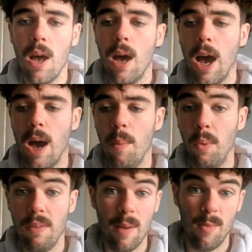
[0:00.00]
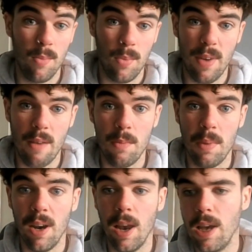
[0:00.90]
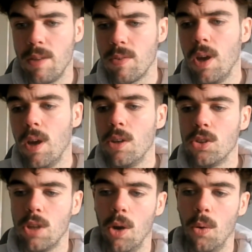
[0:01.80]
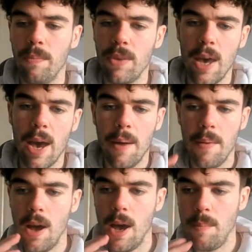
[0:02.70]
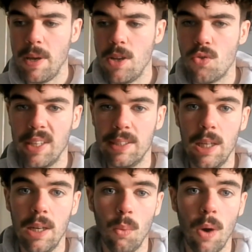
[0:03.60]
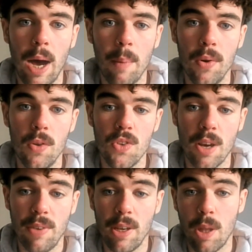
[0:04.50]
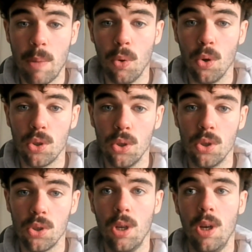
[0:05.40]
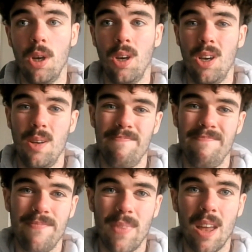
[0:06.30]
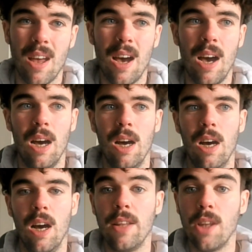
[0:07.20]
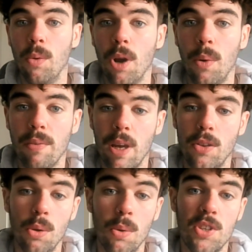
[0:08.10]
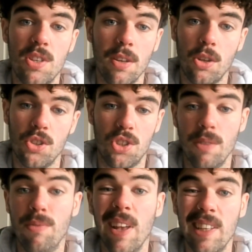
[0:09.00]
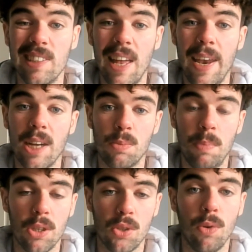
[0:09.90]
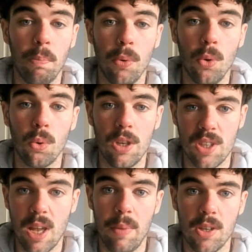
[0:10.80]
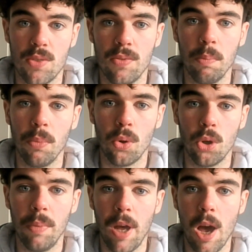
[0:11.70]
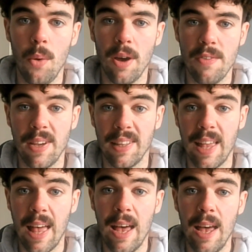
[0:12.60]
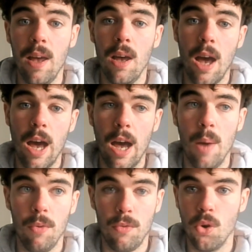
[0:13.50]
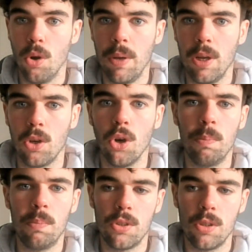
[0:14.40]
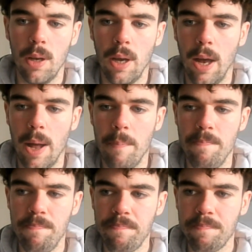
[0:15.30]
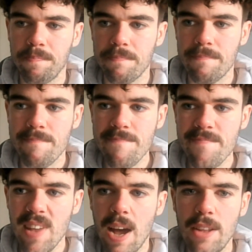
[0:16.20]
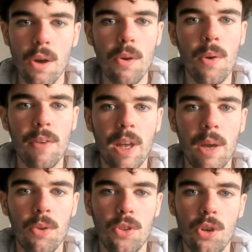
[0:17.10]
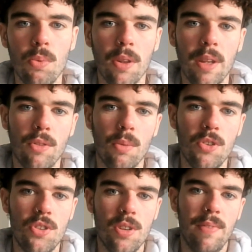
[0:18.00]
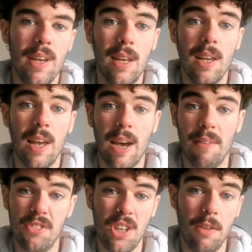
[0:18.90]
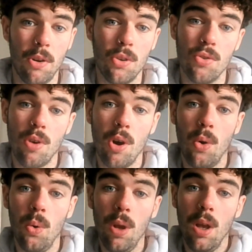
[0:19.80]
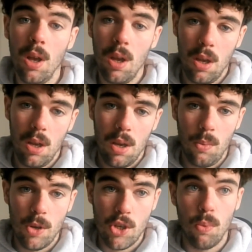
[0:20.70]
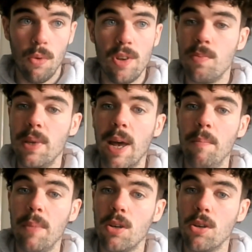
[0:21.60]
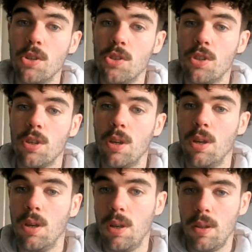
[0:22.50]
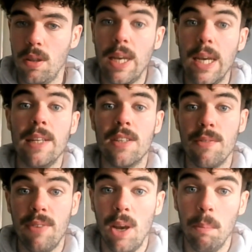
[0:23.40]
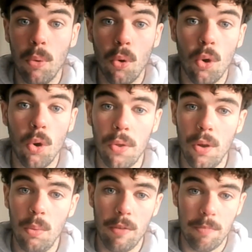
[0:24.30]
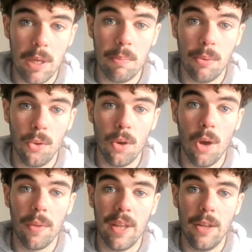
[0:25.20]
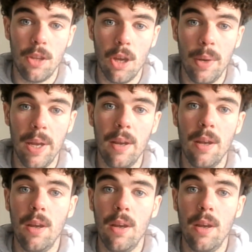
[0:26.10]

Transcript: with every bit of life. So yeah, be interesting what happens. I think if they bought us, I don't know if they do a, because Seville is their next biggest football is their biggest football club they own, I think, there, with European Cups. I don't know if they would do what they've done with Seville and have zero control, which worries me then because they need to fill a board with people who know what they're doing.